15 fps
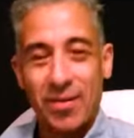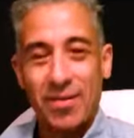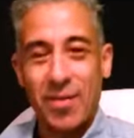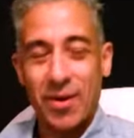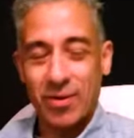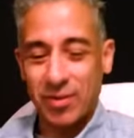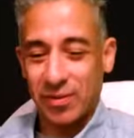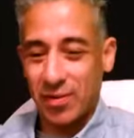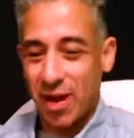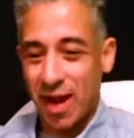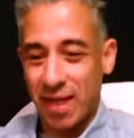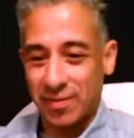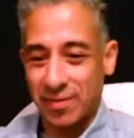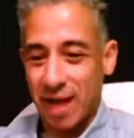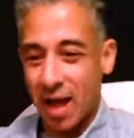First of all,
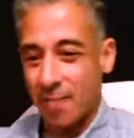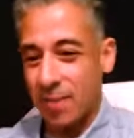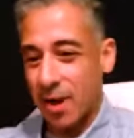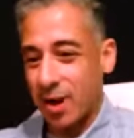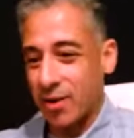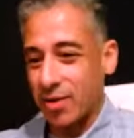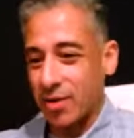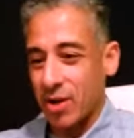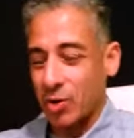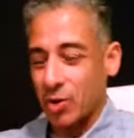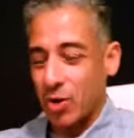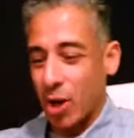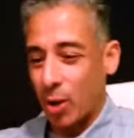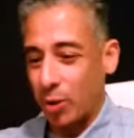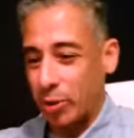I have top here
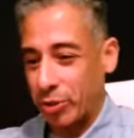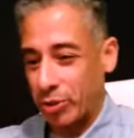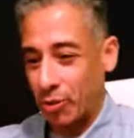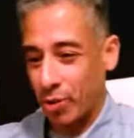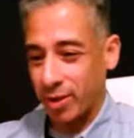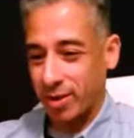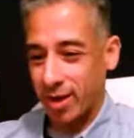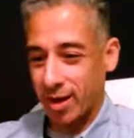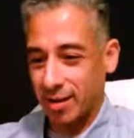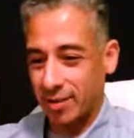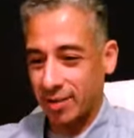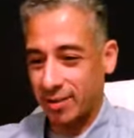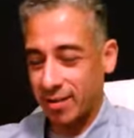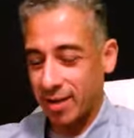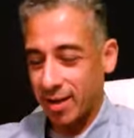no
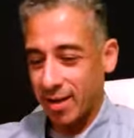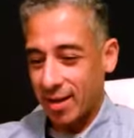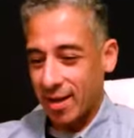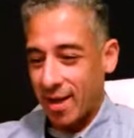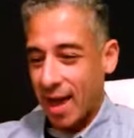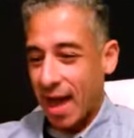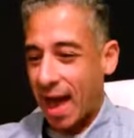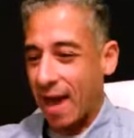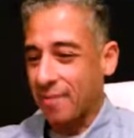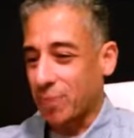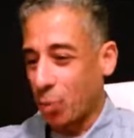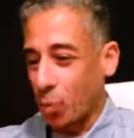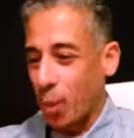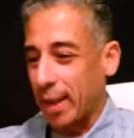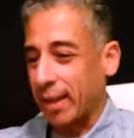shortcuts.
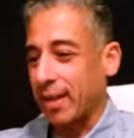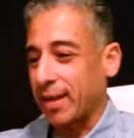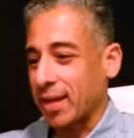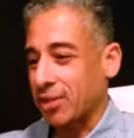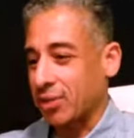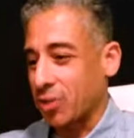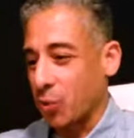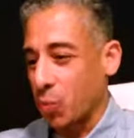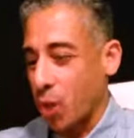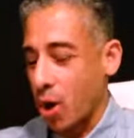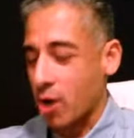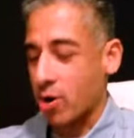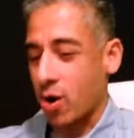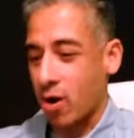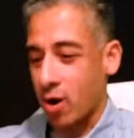Have the willingness to
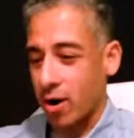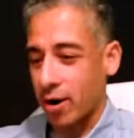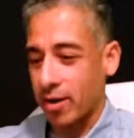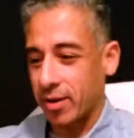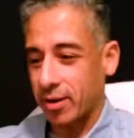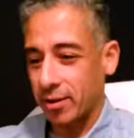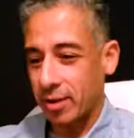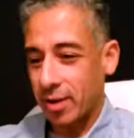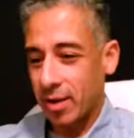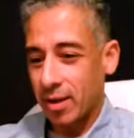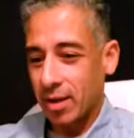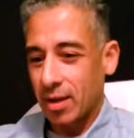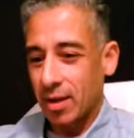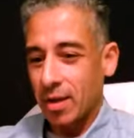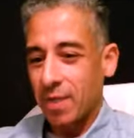work hard,
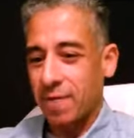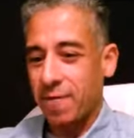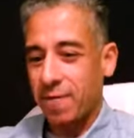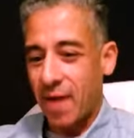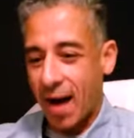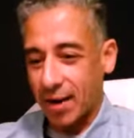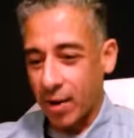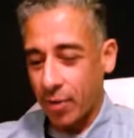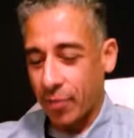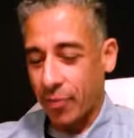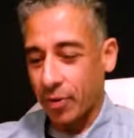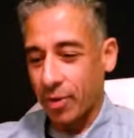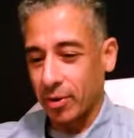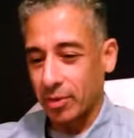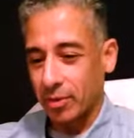follow
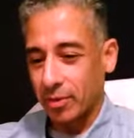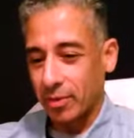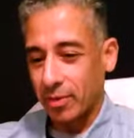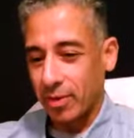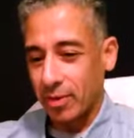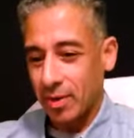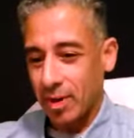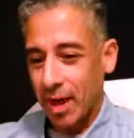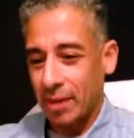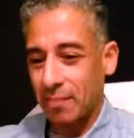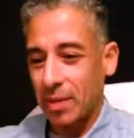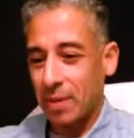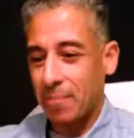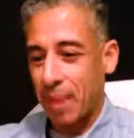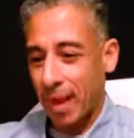through,
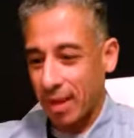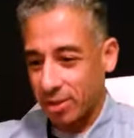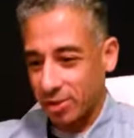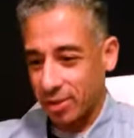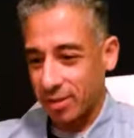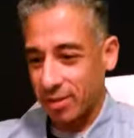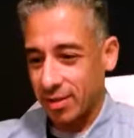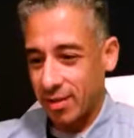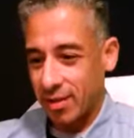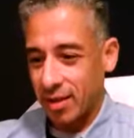and be patient.